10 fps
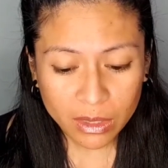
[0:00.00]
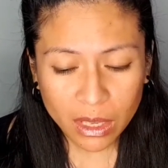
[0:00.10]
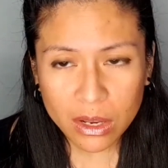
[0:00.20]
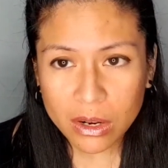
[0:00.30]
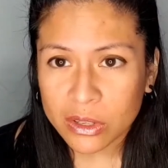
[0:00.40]

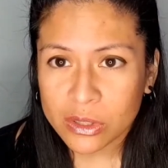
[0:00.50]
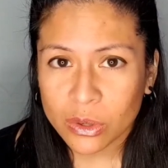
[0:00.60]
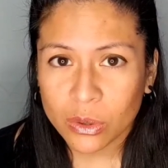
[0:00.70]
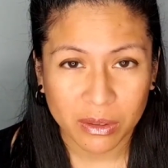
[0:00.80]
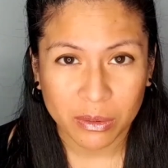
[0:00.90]
And
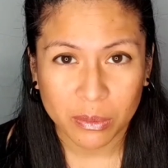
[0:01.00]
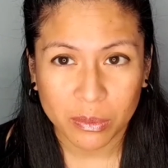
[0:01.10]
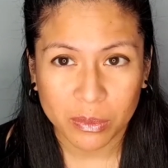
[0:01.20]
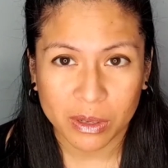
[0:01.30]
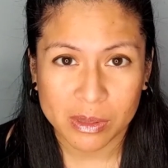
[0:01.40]
also,
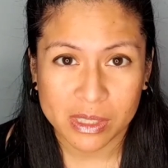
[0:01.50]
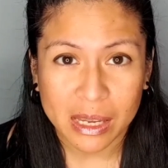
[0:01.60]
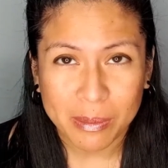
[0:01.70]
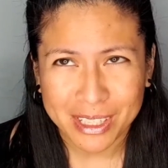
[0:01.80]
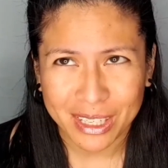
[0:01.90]
when I was
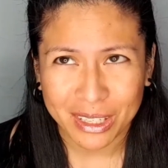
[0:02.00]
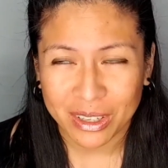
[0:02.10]
segmenting,